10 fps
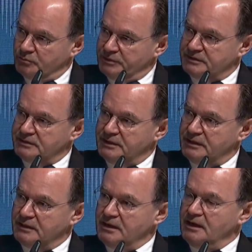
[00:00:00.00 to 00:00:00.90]
We're
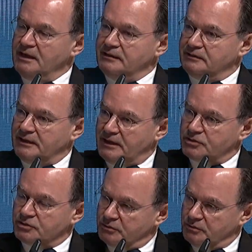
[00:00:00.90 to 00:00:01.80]
seeing
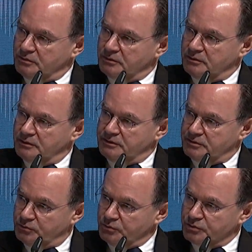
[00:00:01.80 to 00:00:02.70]
international uh,
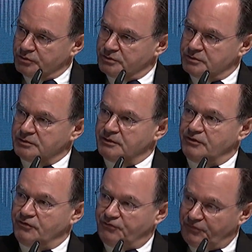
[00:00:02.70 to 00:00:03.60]
institutions
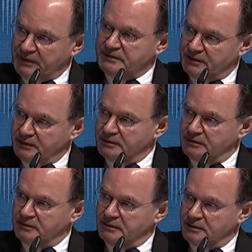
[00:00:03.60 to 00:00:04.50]
uh, funding
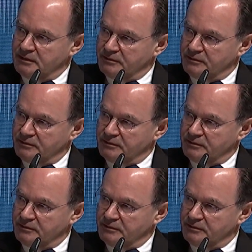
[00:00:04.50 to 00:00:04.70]
uh,